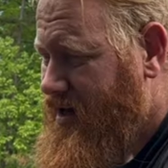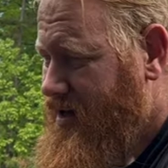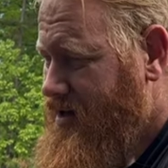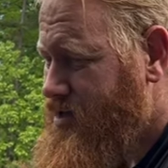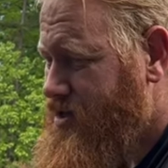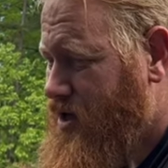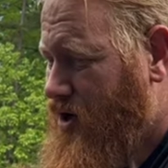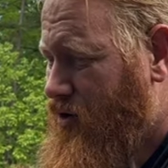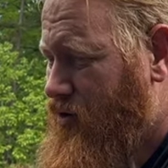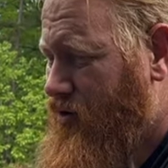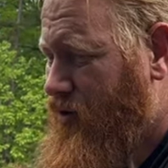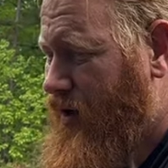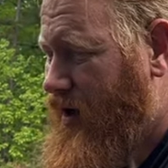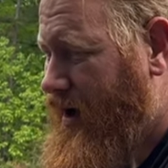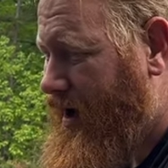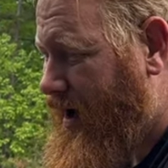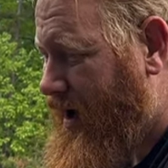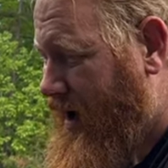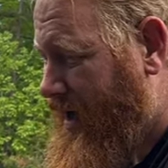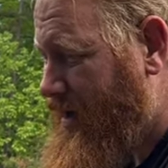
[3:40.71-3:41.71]
So
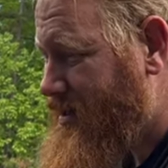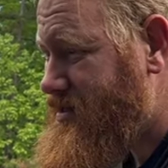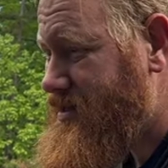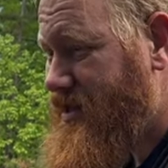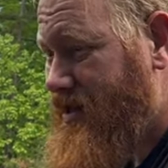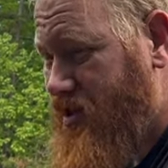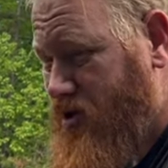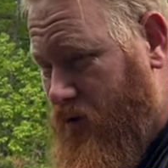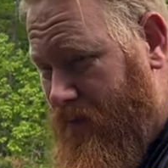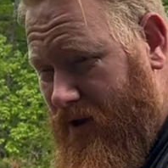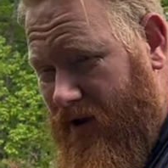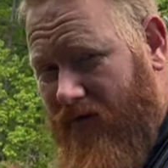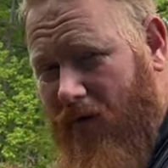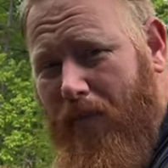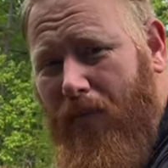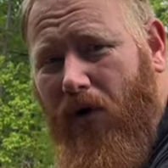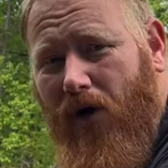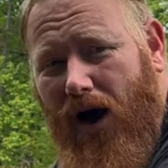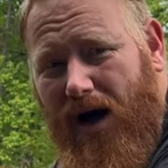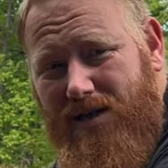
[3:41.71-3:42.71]
uh, it's a little bit of a
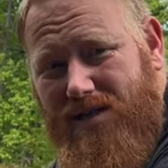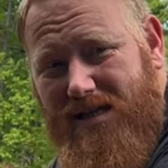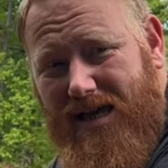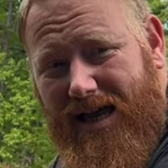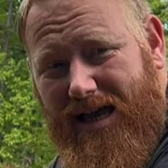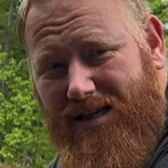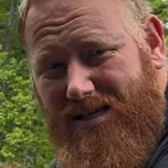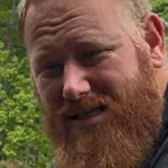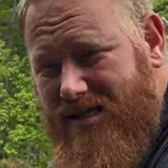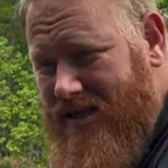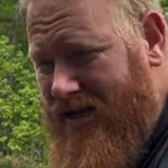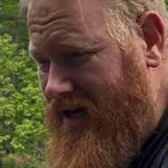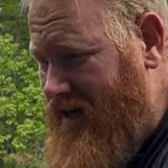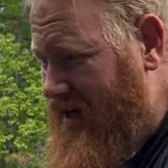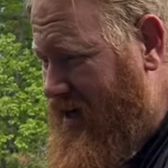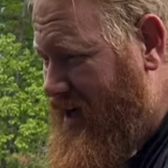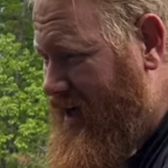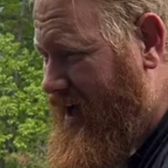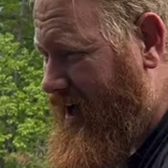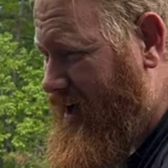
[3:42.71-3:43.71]
process.
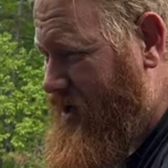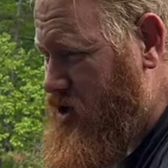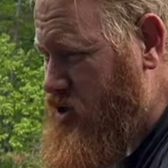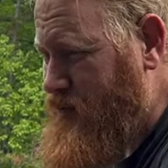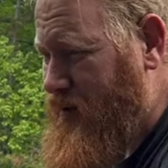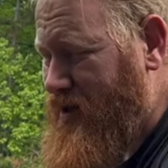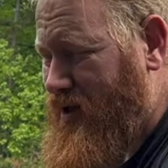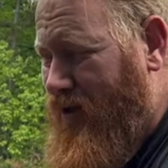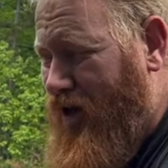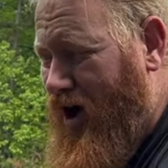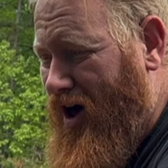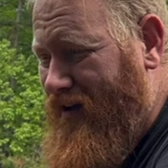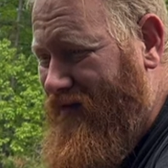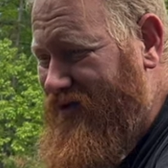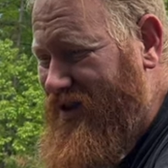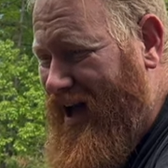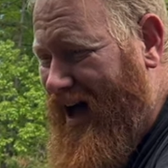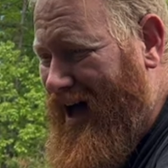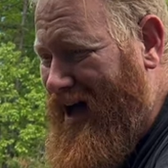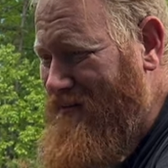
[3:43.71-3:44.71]
Uh, you spend a lot of
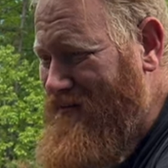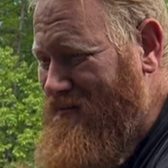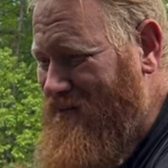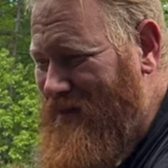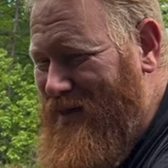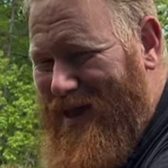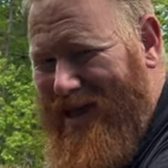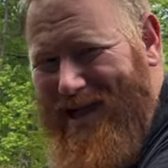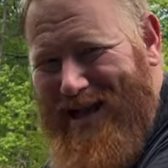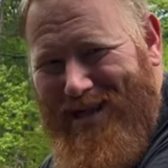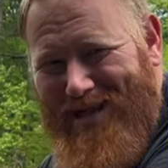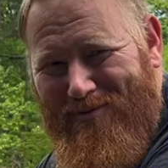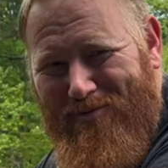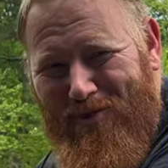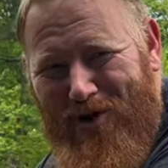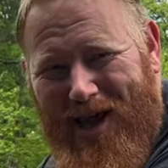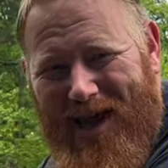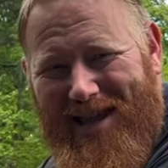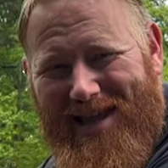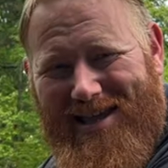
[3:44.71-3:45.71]
time getting them
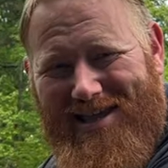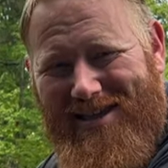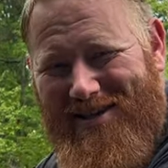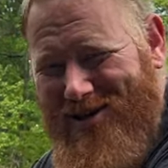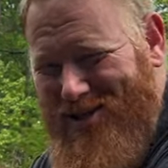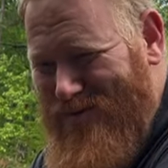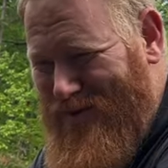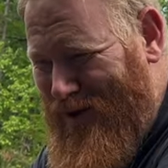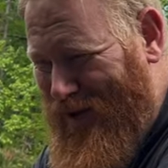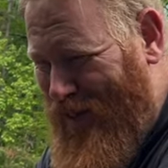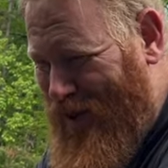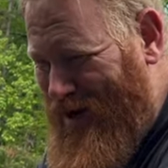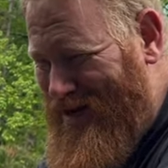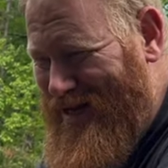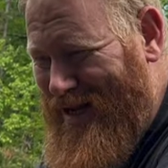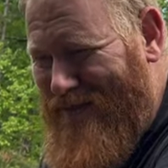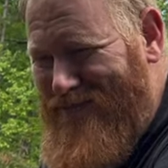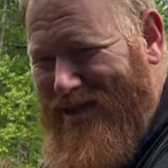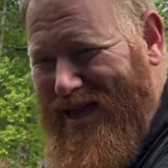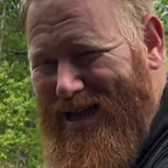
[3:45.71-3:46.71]
ready, spend a lot of
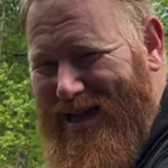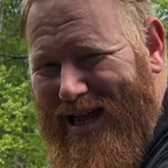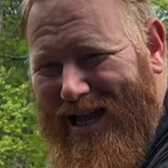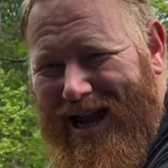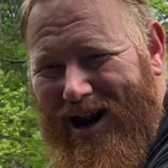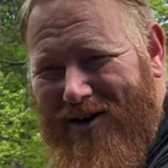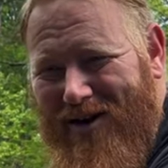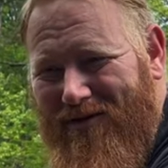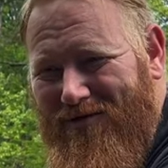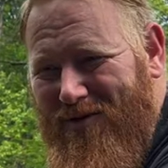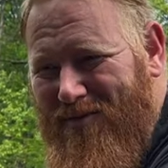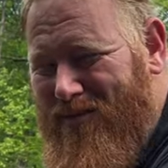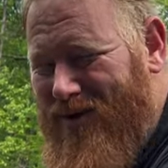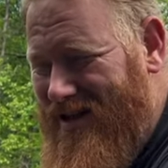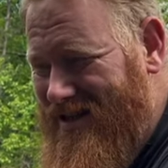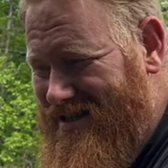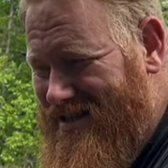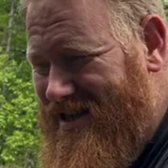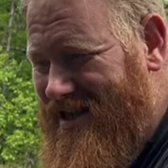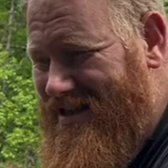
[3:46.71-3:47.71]
time taking care of them, but
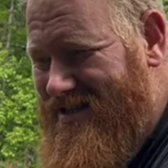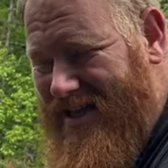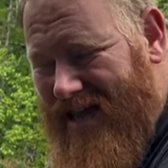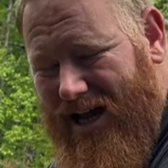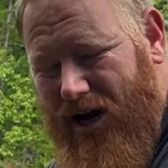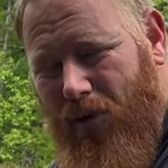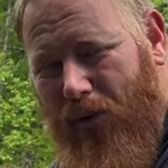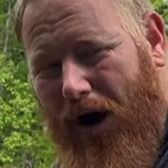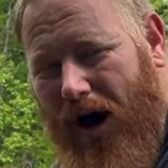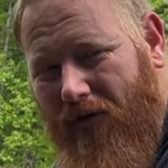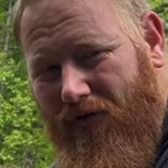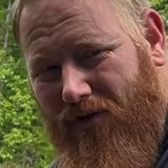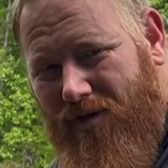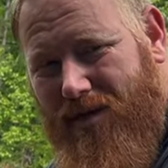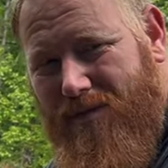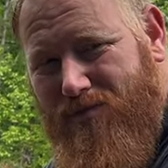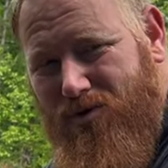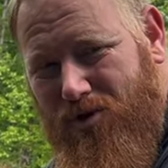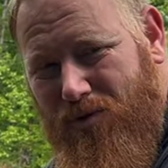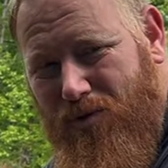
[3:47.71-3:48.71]
it's going to take a while for
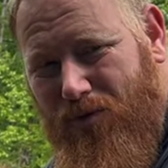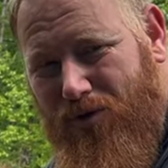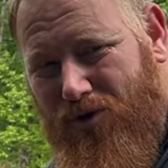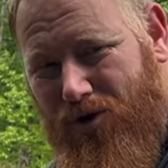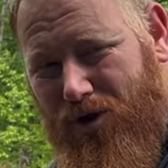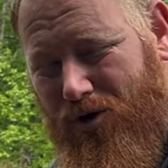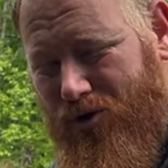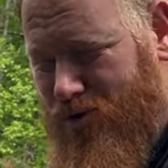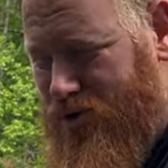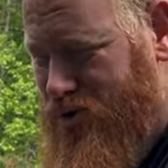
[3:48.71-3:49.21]
them to produce.